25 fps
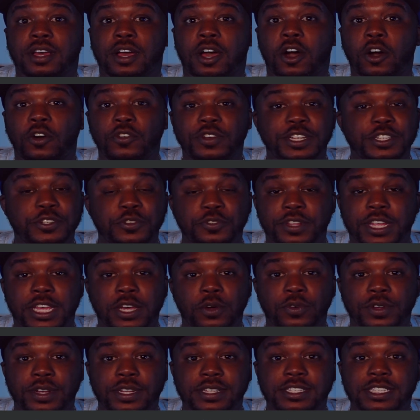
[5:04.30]
only do that
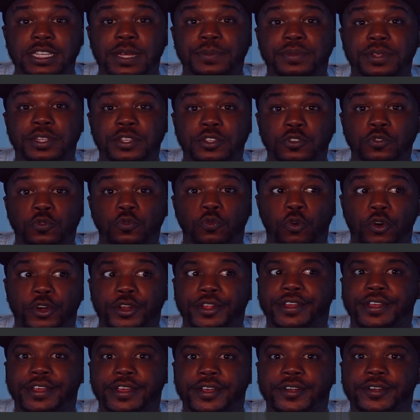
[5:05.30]
when it's something you want to
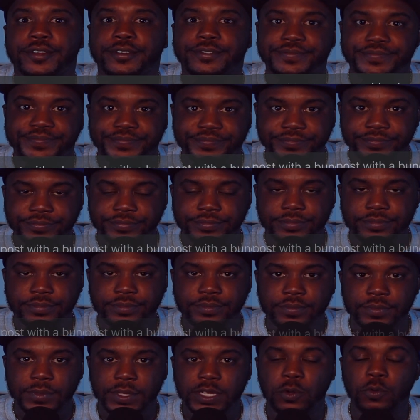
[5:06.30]
hear,
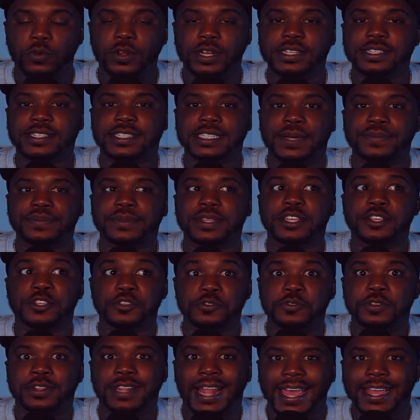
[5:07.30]
when it's something
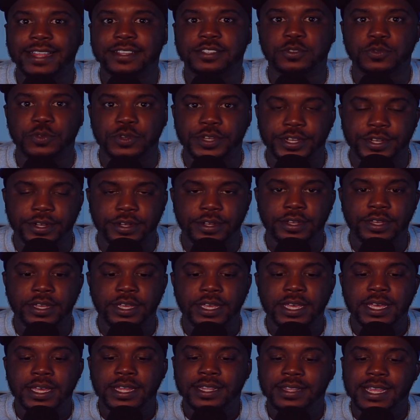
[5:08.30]
you like to hear.
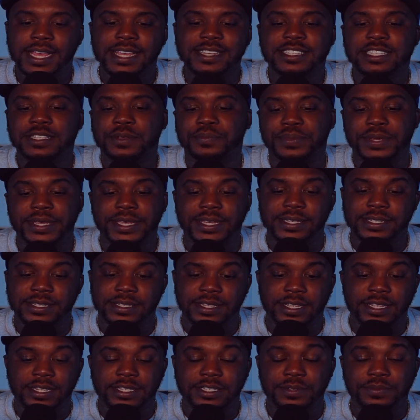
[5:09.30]
That's the biggest
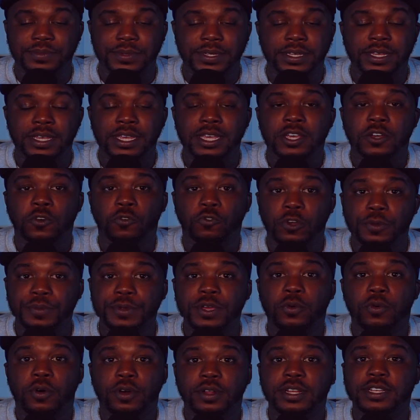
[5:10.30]
thing to me.
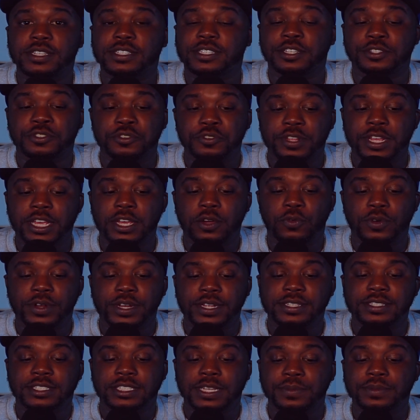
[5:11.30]
Women want us to do that when
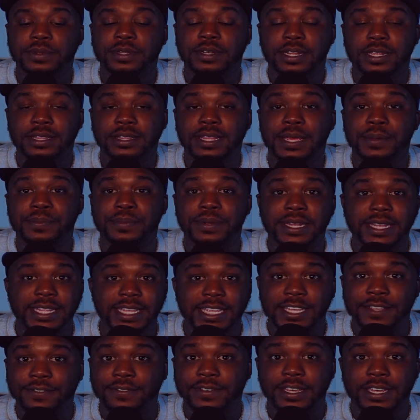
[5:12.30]
it's something that they
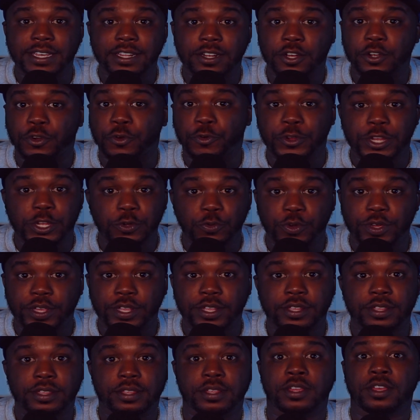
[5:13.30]
believe in, agree
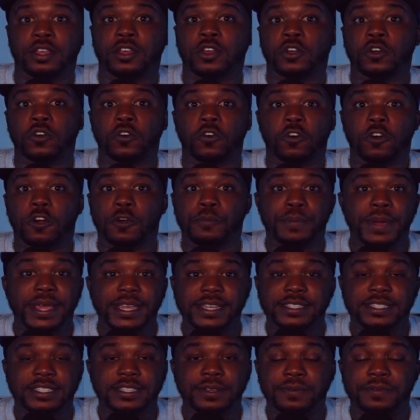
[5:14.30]
with, or
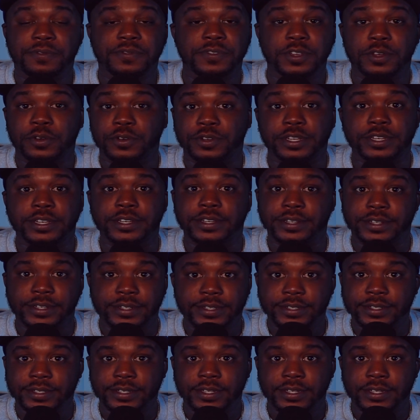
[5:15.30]
makes them feel good.